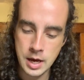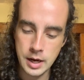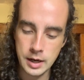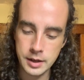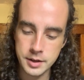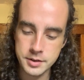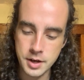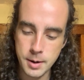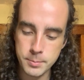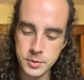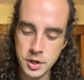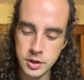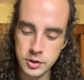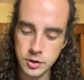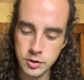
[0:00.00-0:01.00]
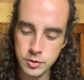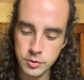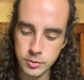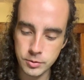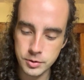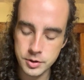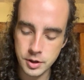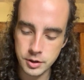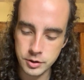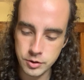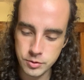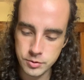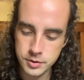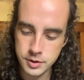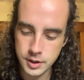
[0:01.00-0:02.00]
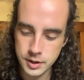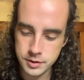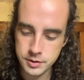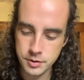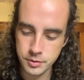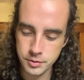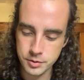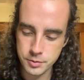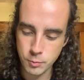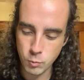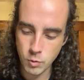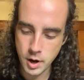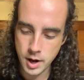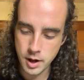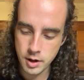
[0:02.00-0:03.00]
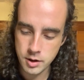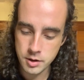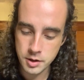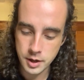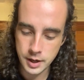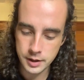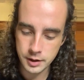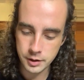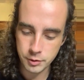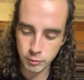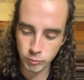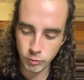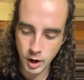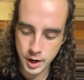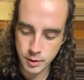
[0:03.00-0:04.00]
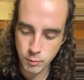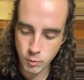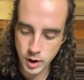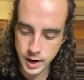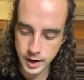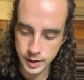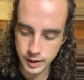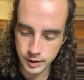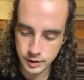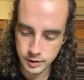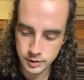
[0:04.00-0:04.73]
It is up to you to use these tools well and in the right way.